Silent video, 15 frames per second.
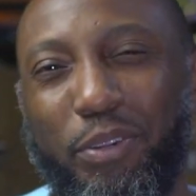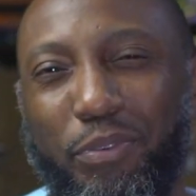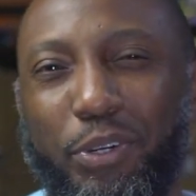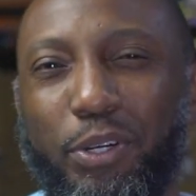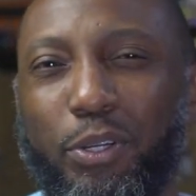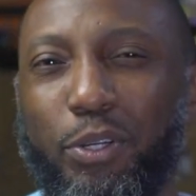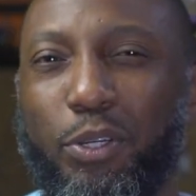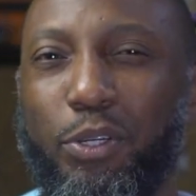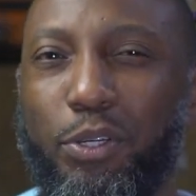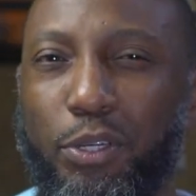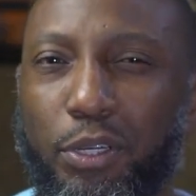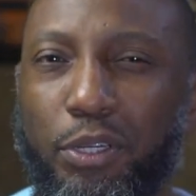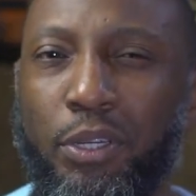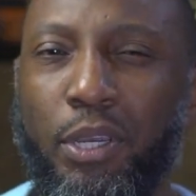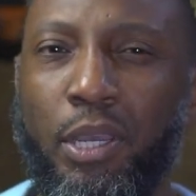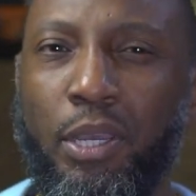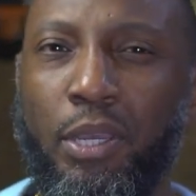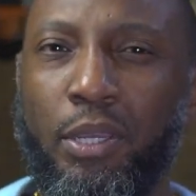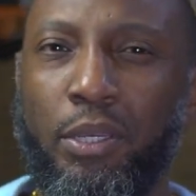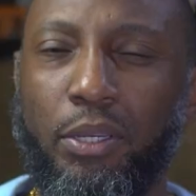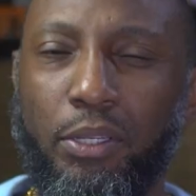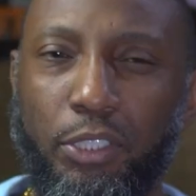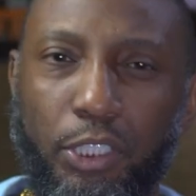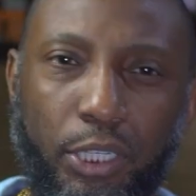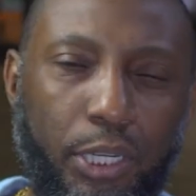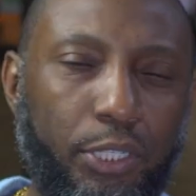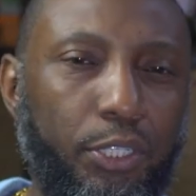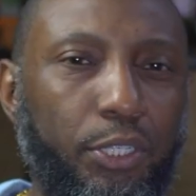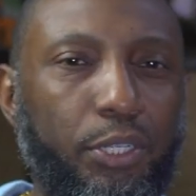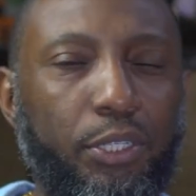If you're a good,
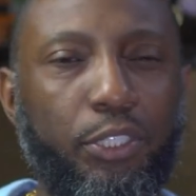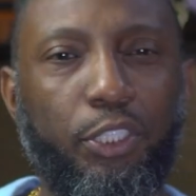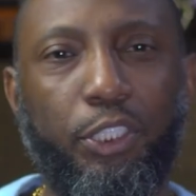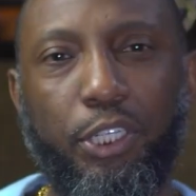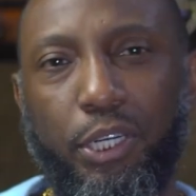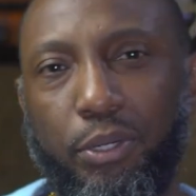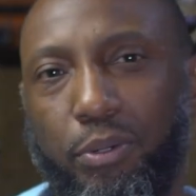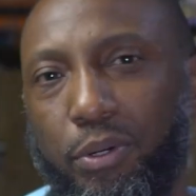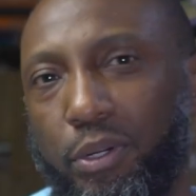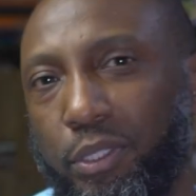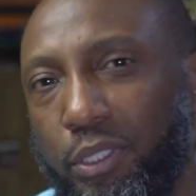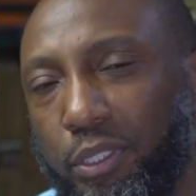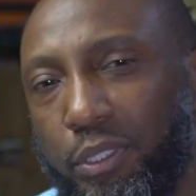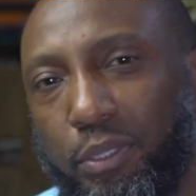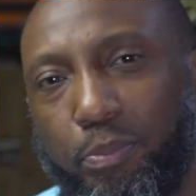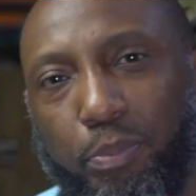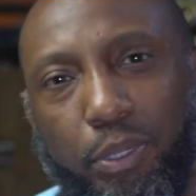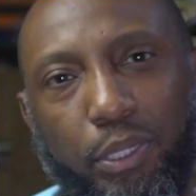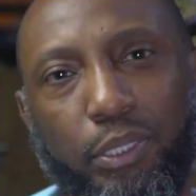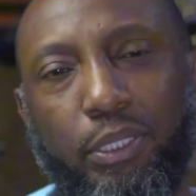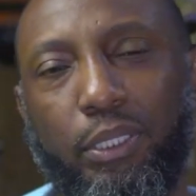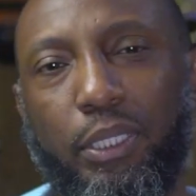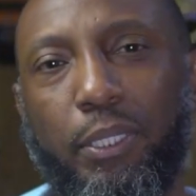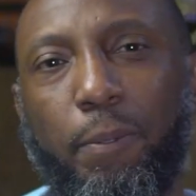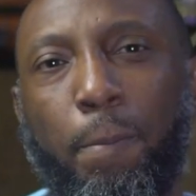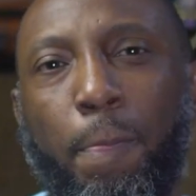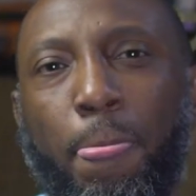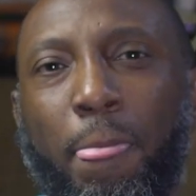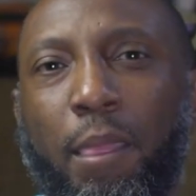conscientious, generous person,